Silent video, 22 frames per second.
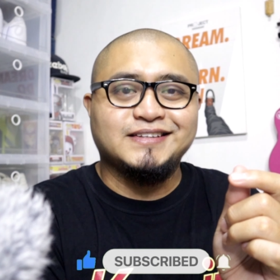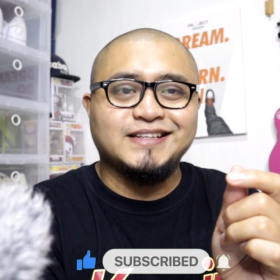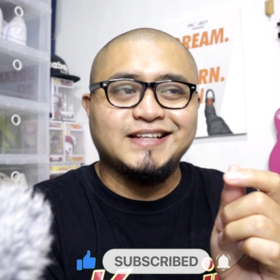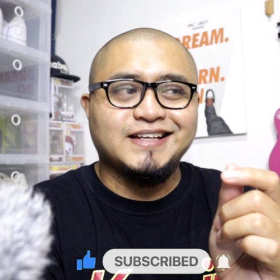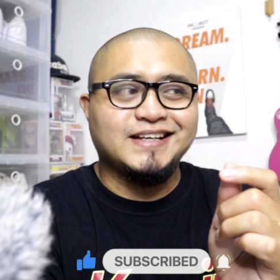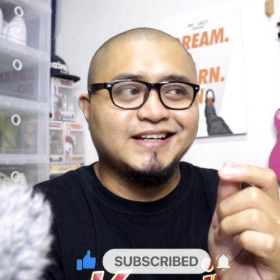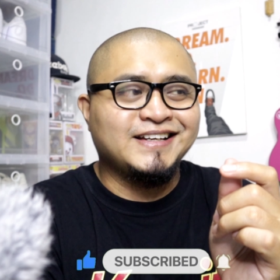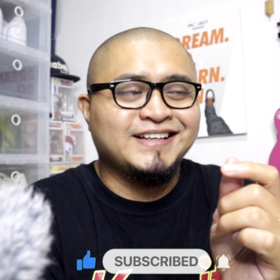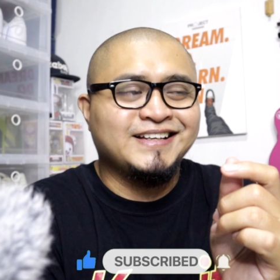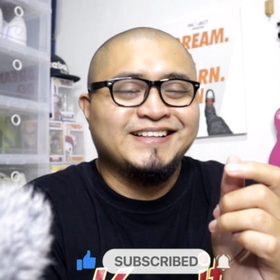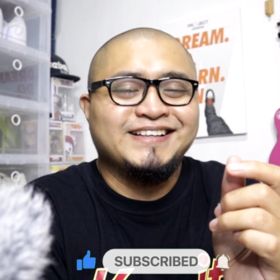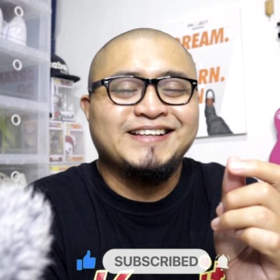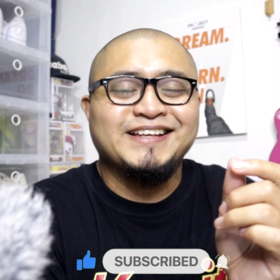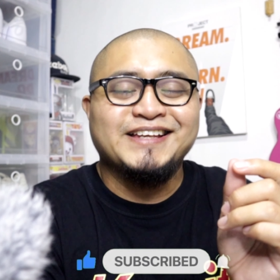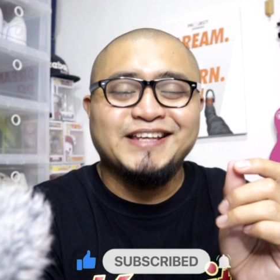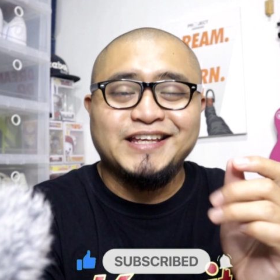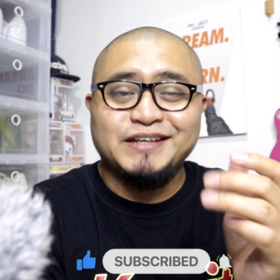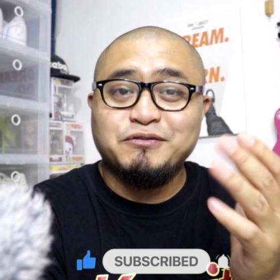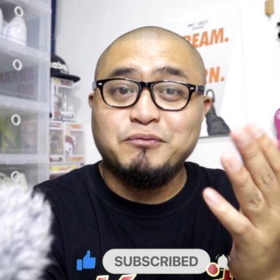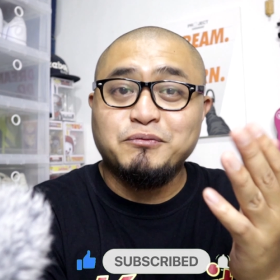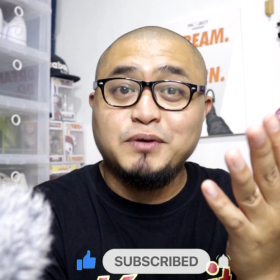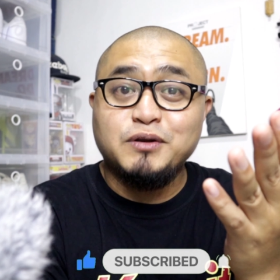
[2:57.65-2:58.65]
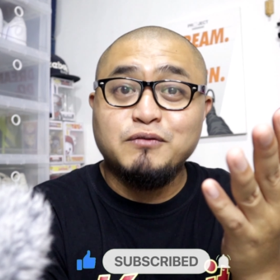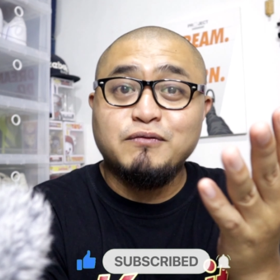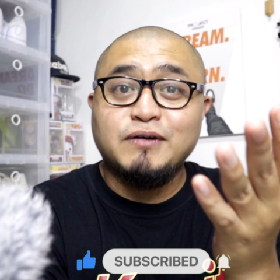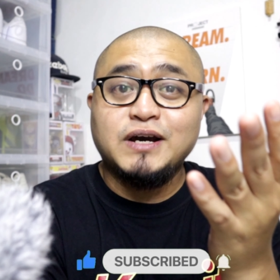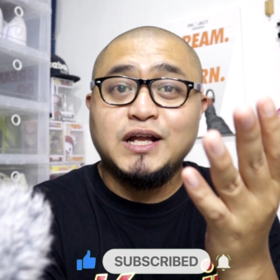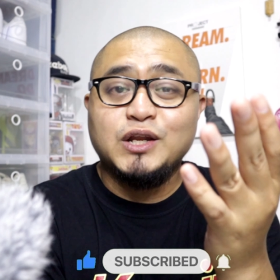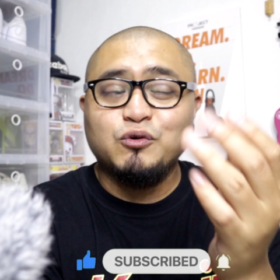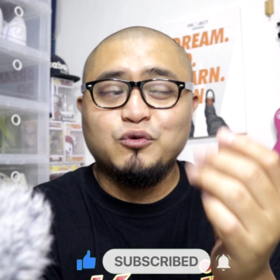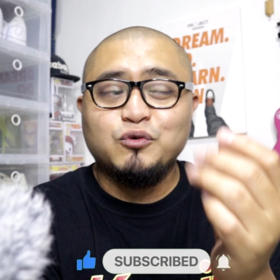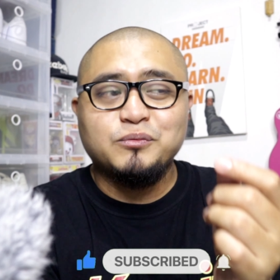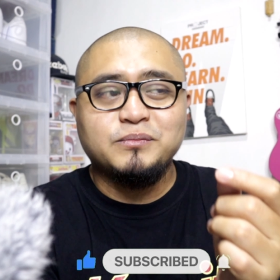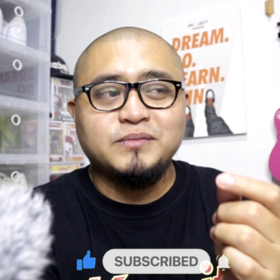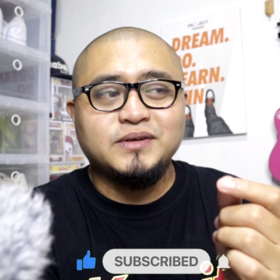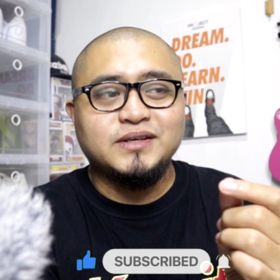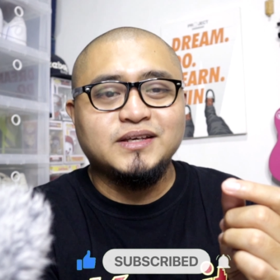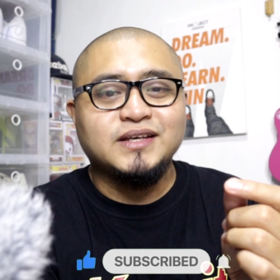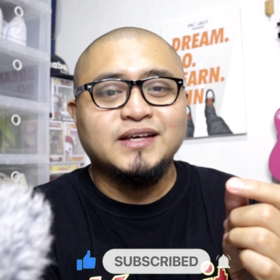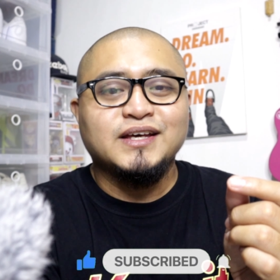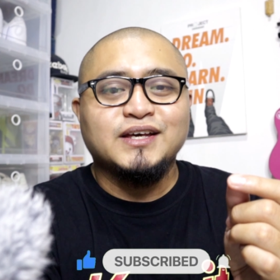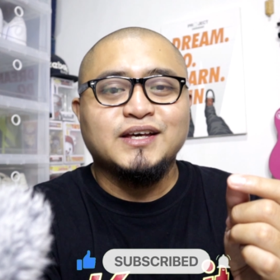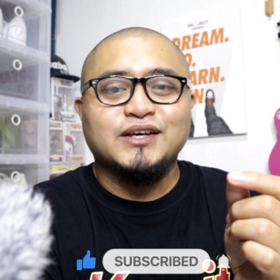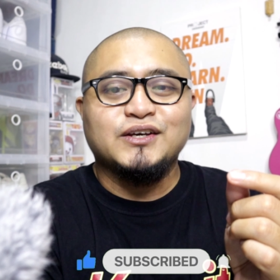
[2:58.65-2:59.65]
Na, if you've been following
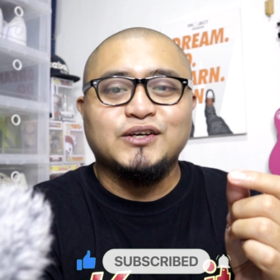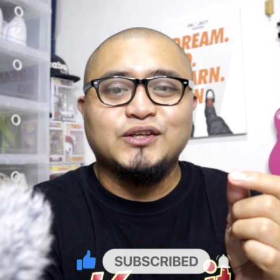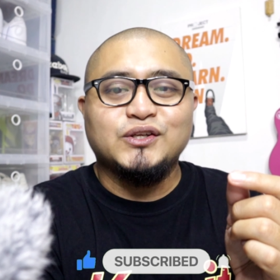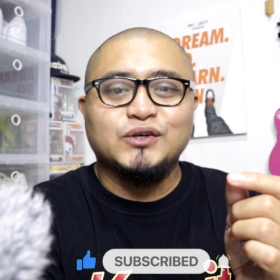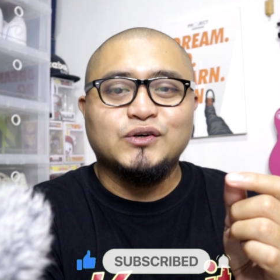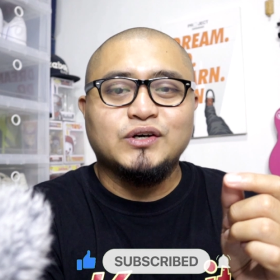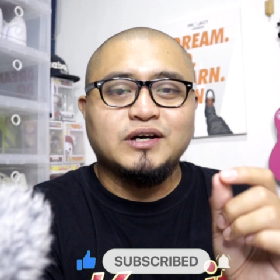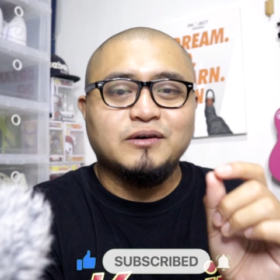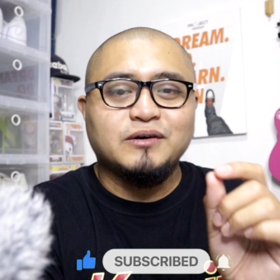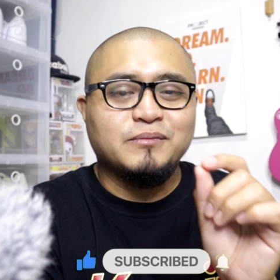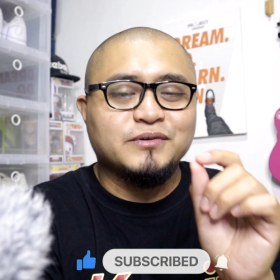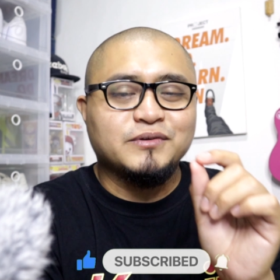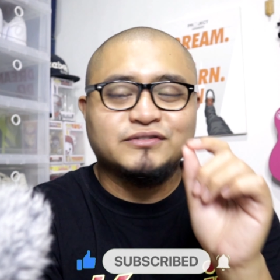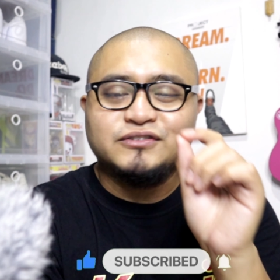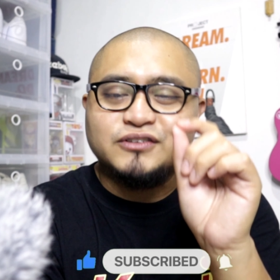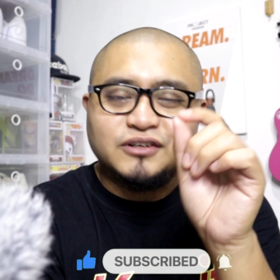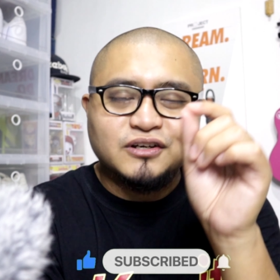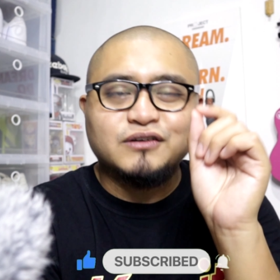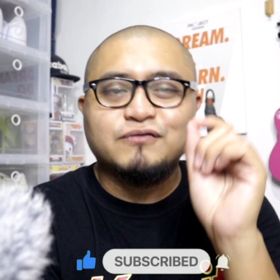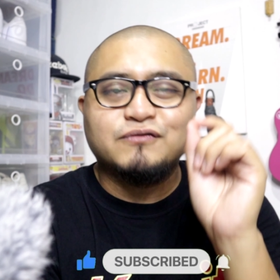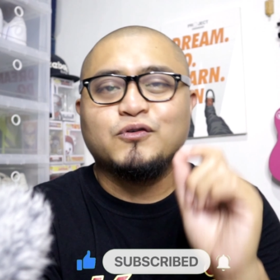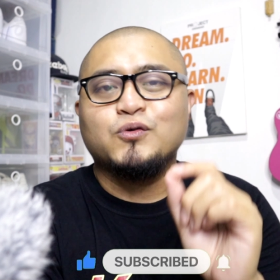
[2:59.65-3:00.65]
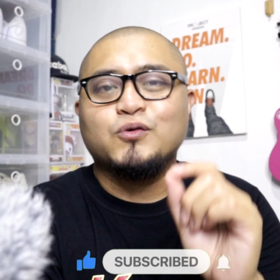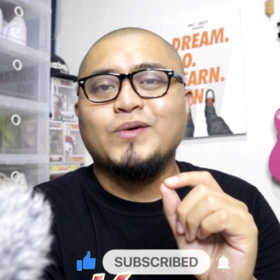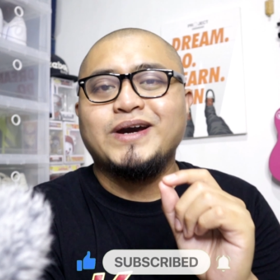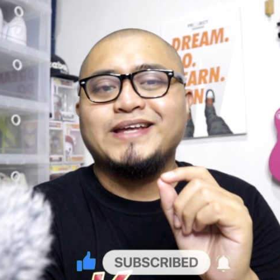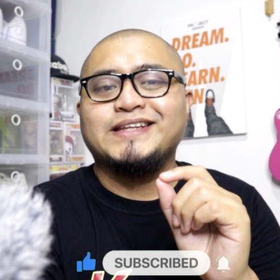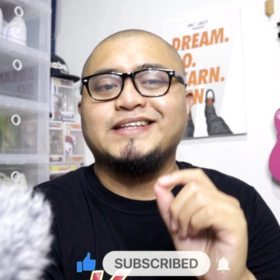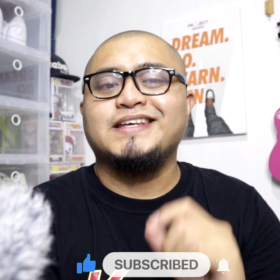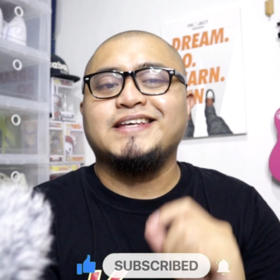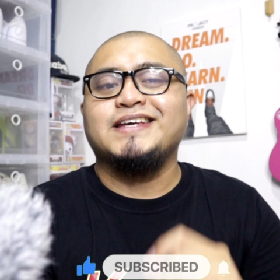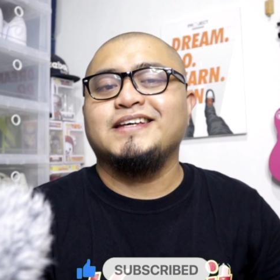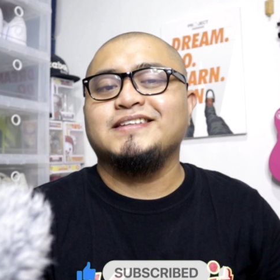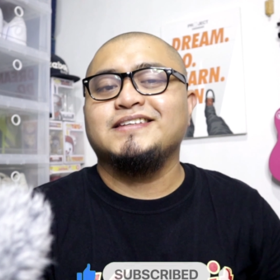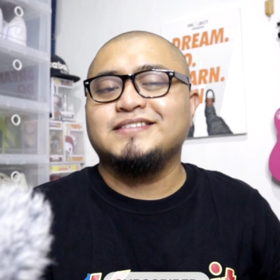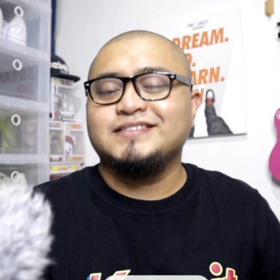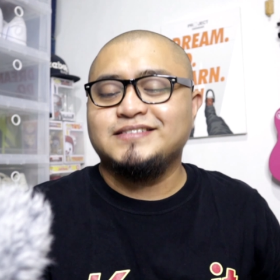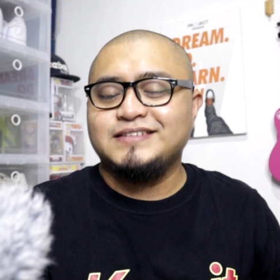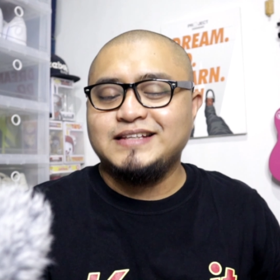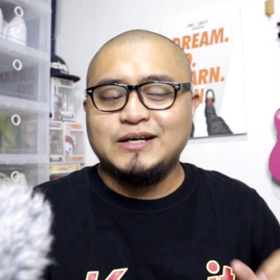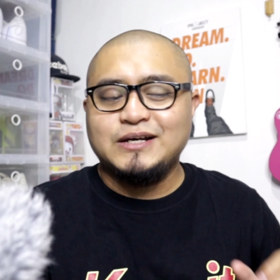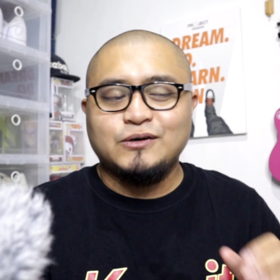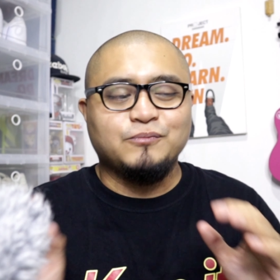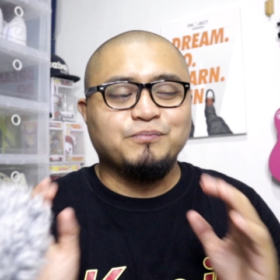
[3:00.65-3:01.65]
me, you know I'm a sucker for white
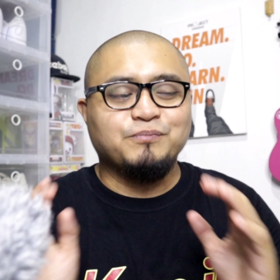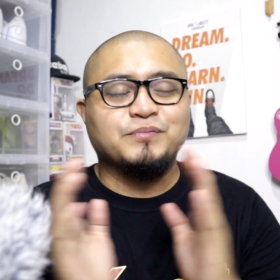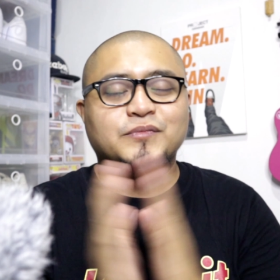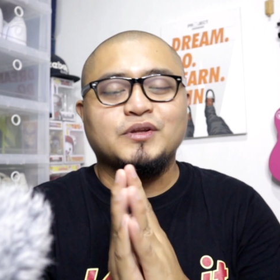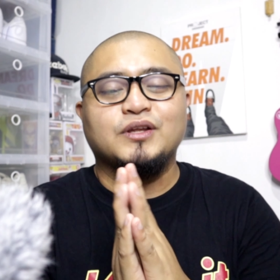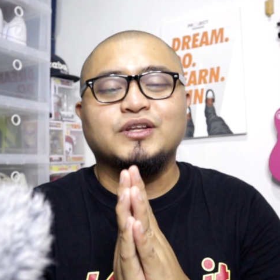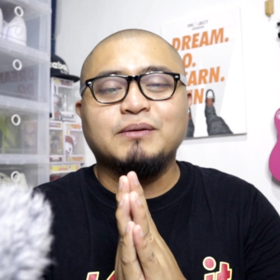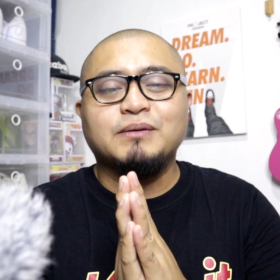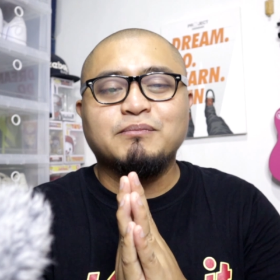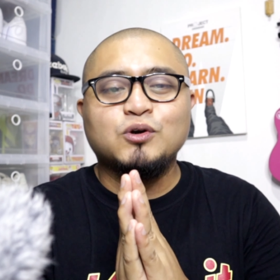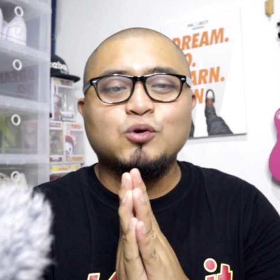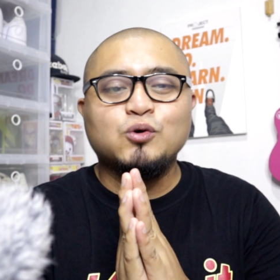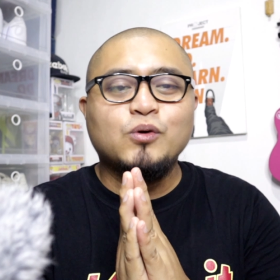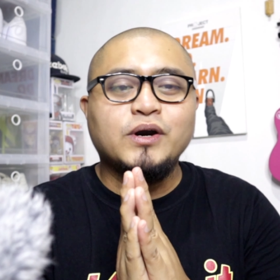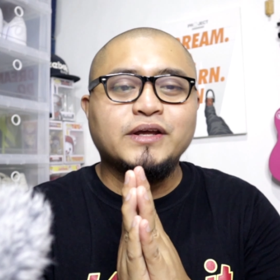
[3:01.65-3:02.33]
kicks. Now, number